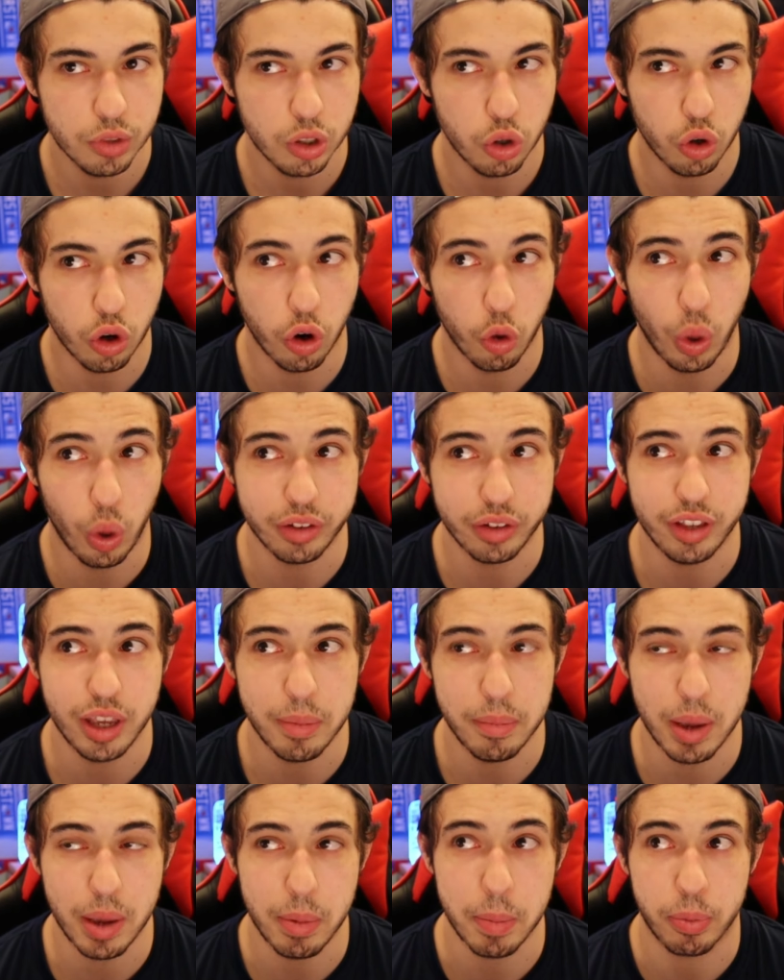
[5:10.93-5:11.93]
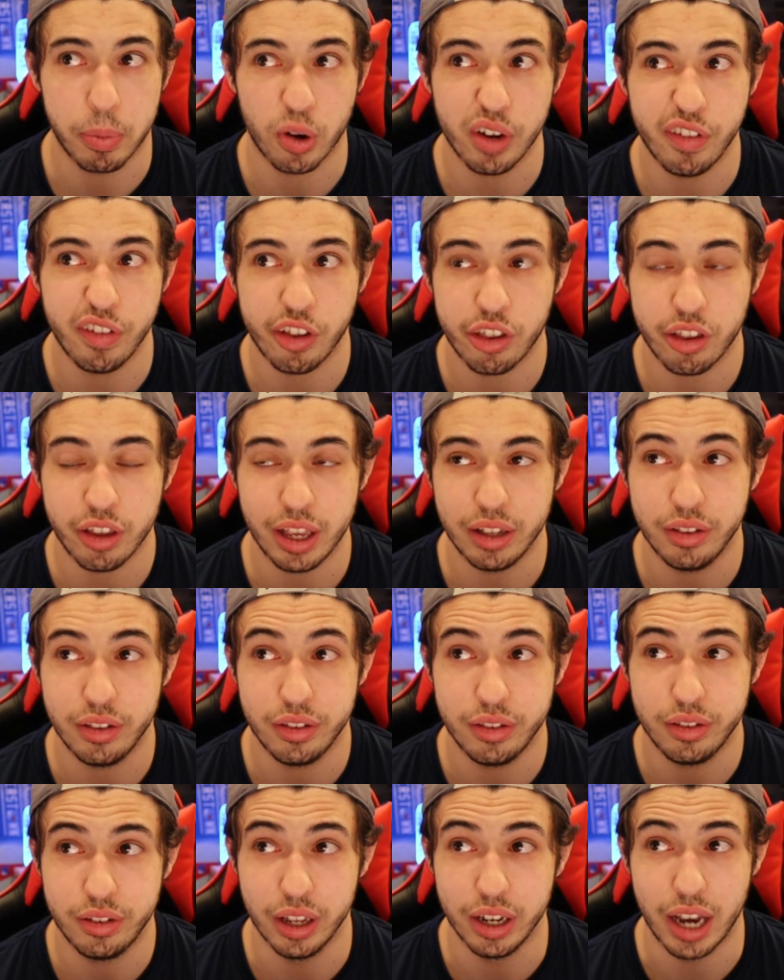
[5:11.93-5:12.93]
or what team maybe previously
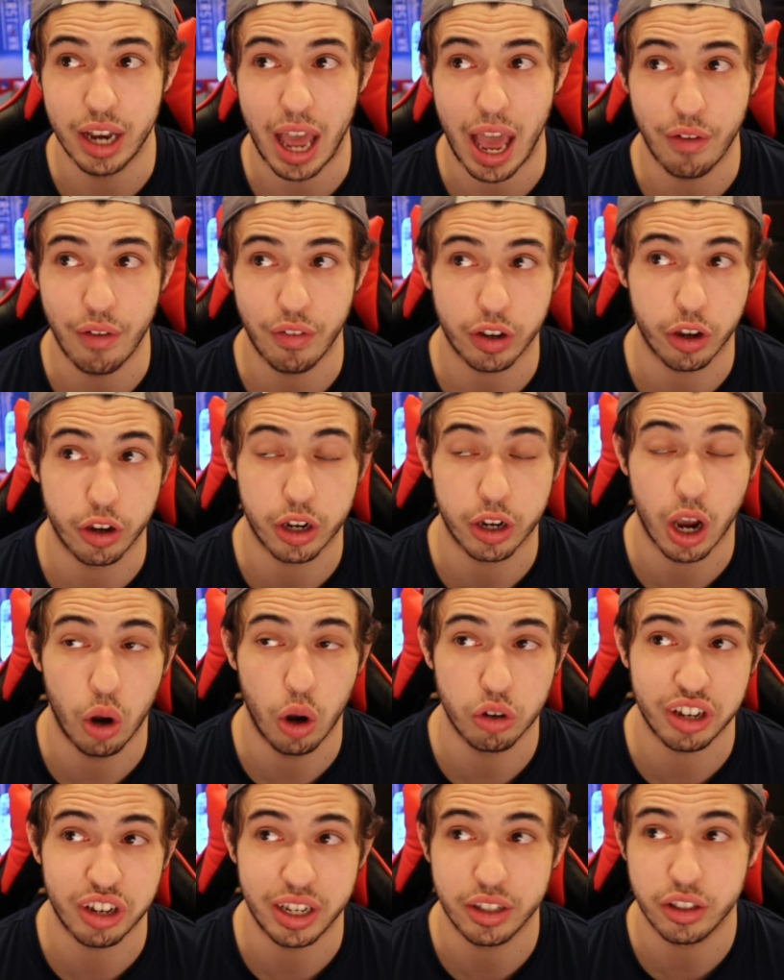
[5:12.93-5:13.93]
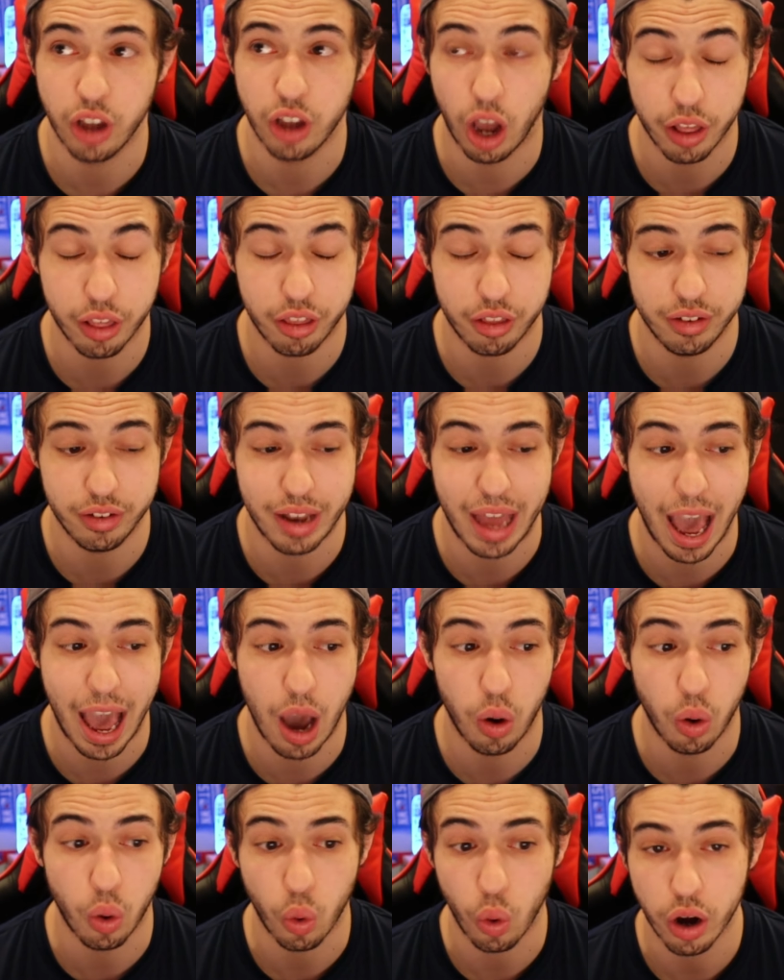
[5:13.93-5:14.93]
didn't have a good coach and does
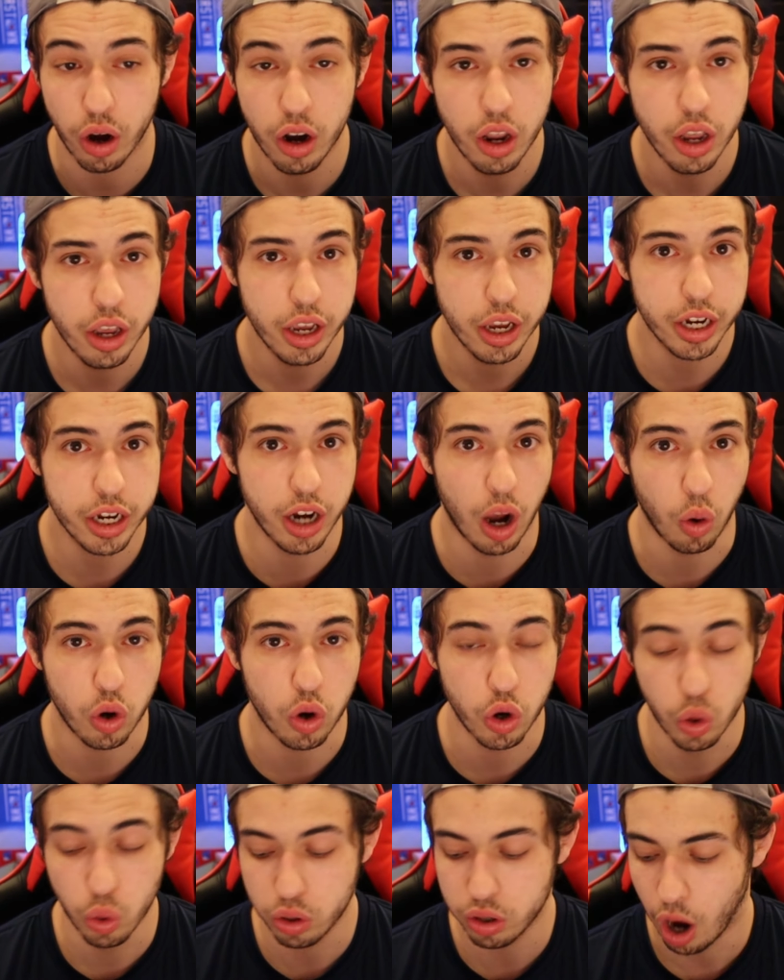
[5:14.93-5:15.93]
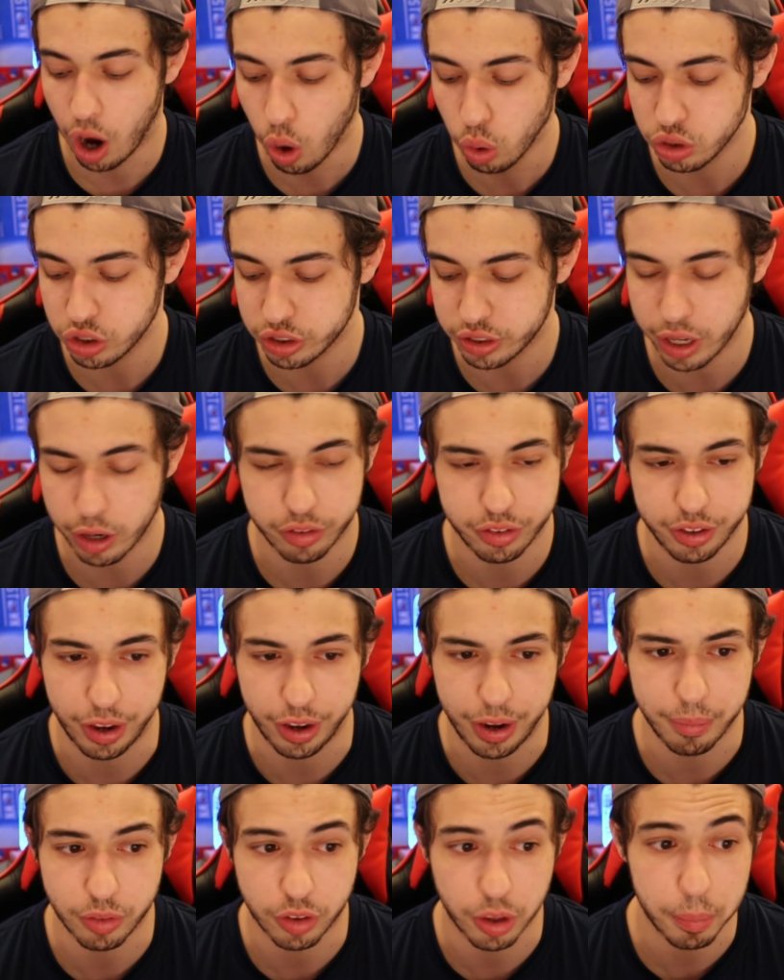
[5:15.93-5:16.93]
now or you know who coached their
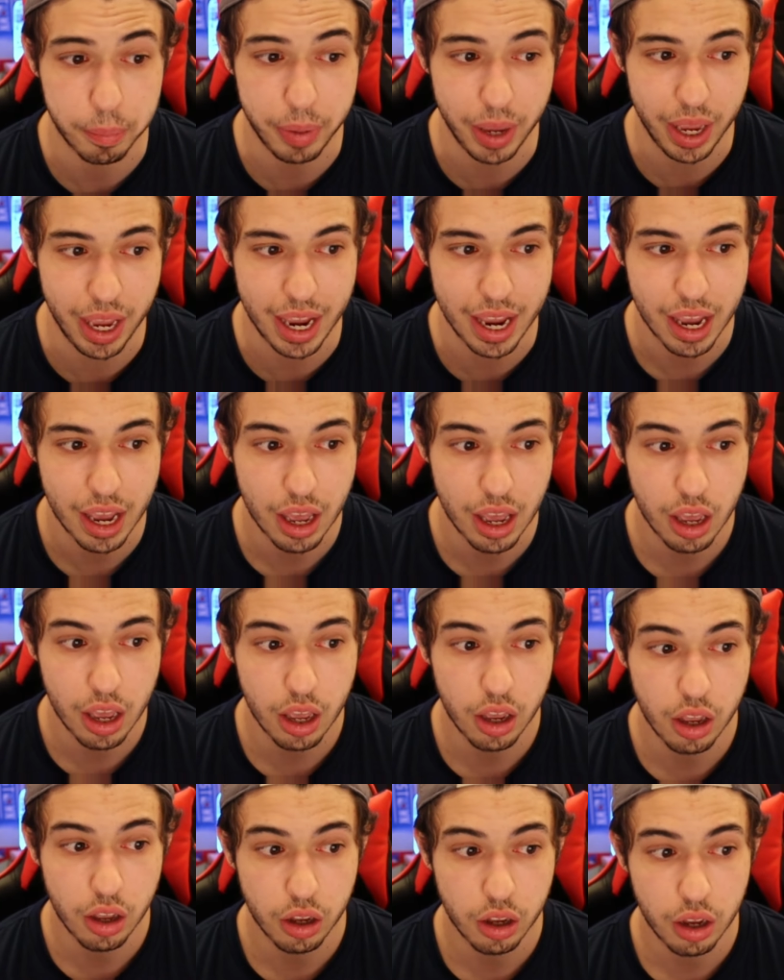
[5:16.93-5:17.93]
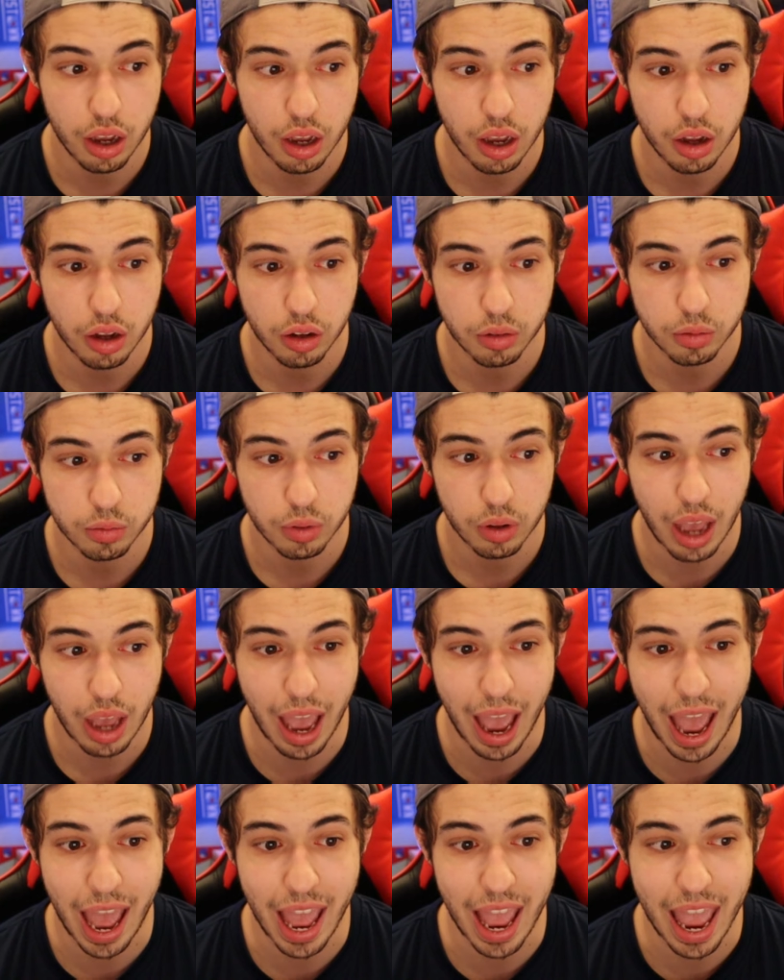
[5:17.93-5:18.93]
team to be
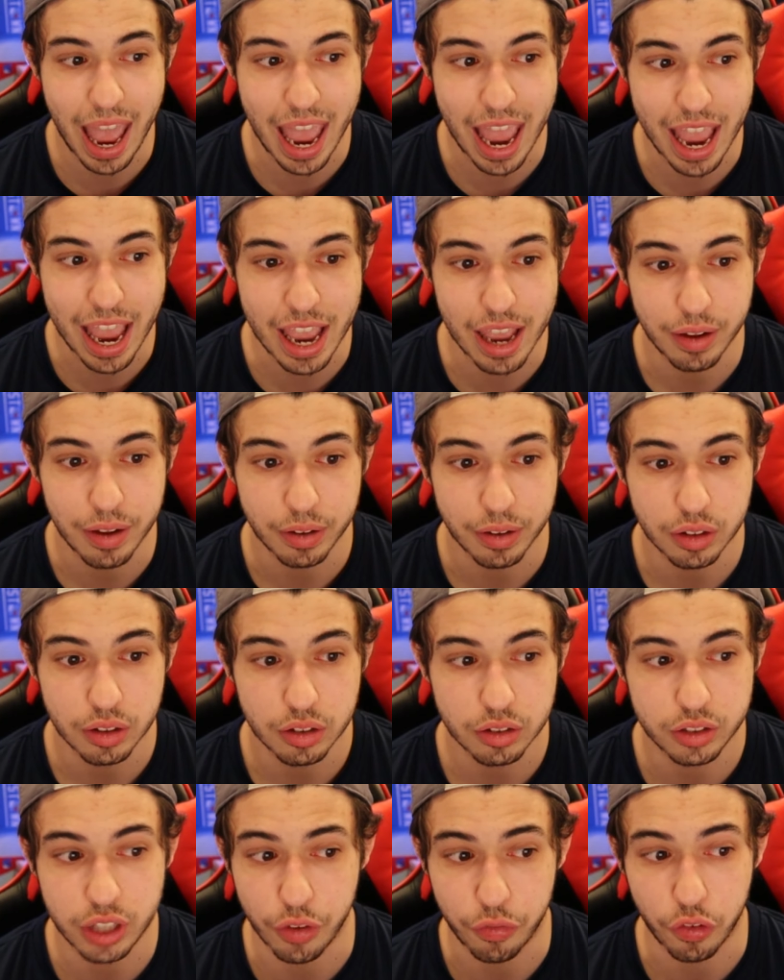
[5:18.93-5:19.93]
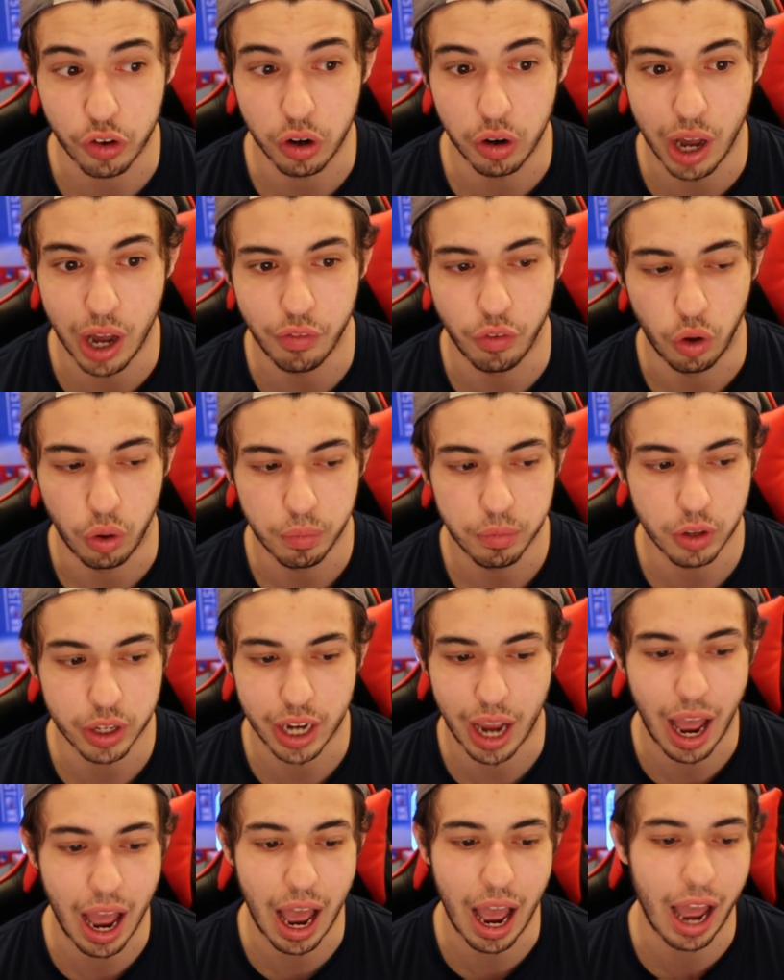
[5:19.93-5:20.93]
at a different level. Like
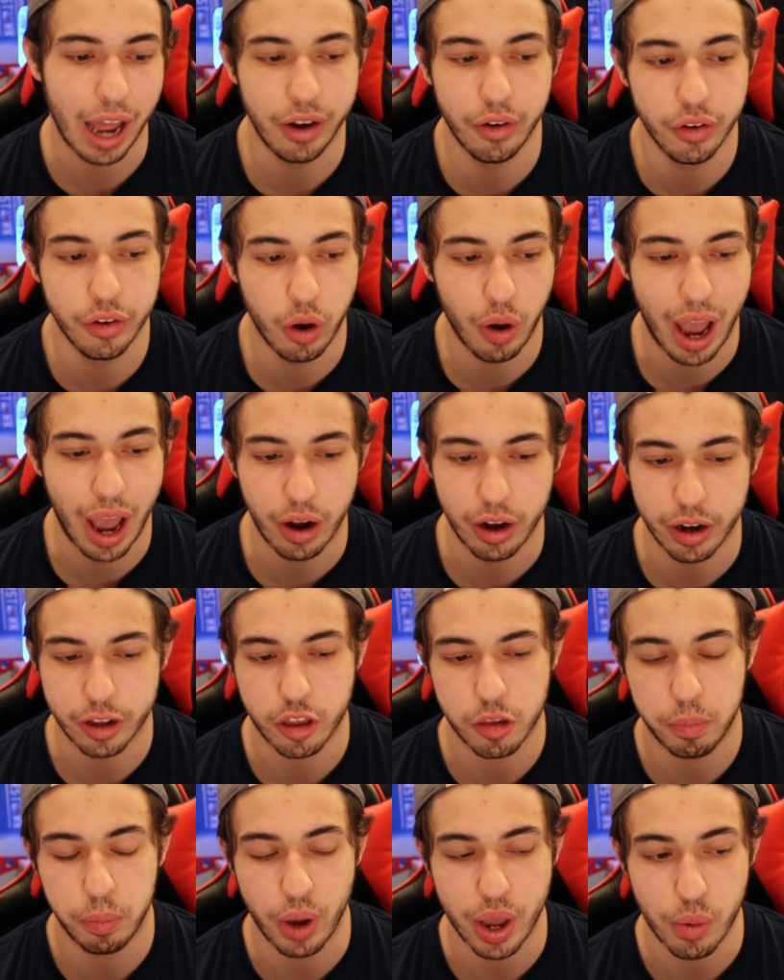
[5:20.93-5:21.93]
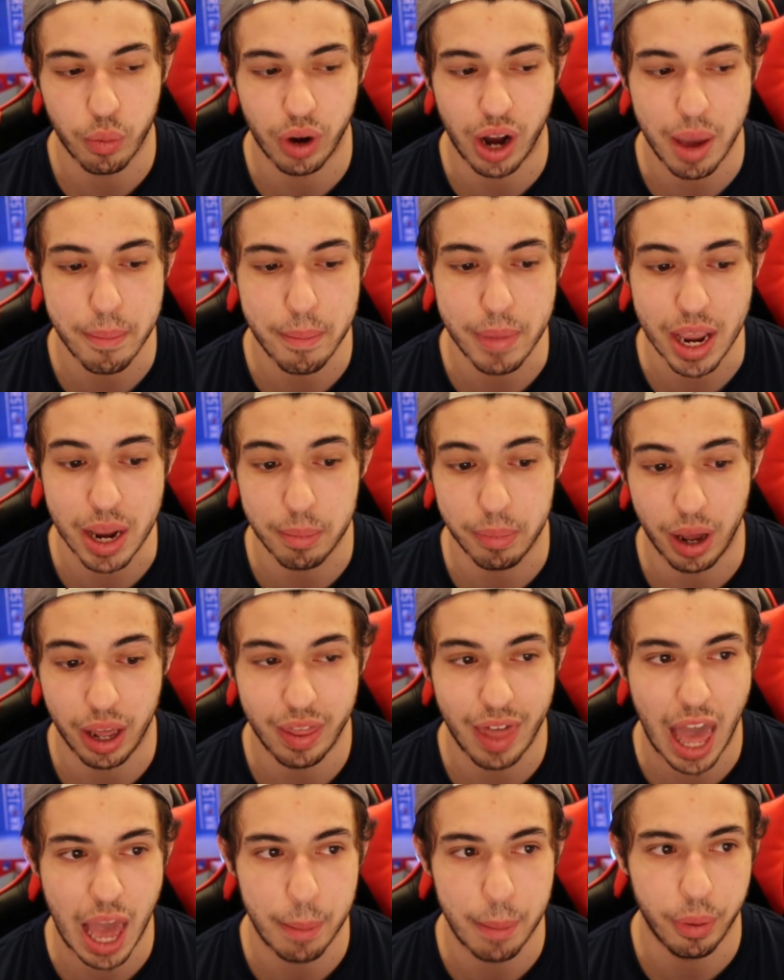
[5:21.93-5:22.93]
I, I don't know how to explain what I mean by
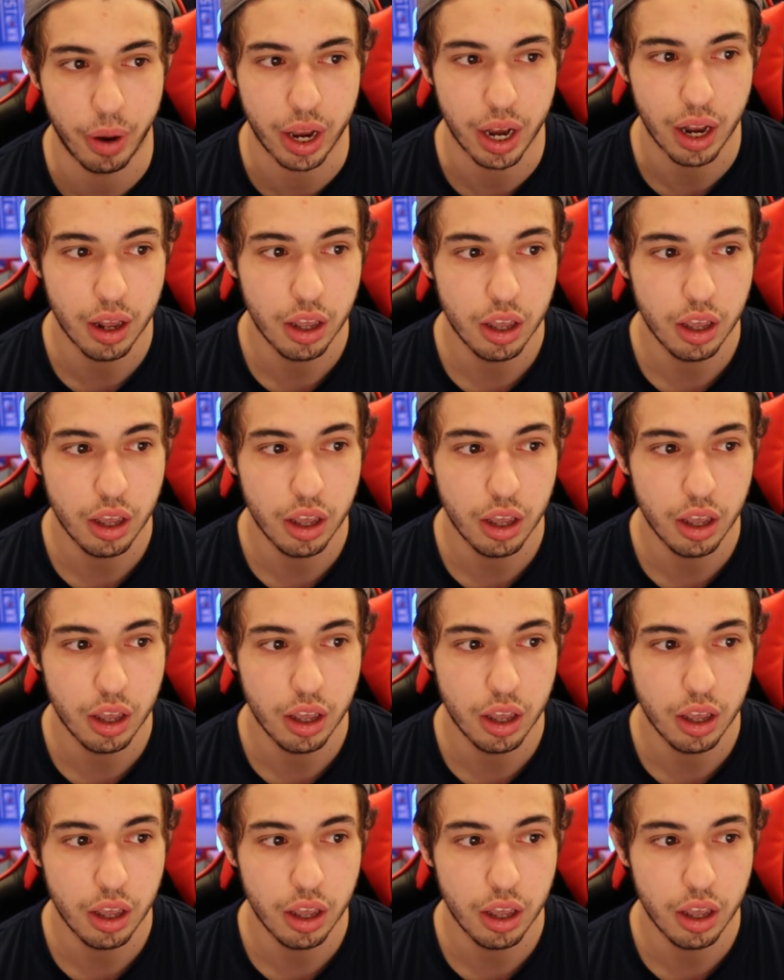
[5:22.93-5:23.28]
that, but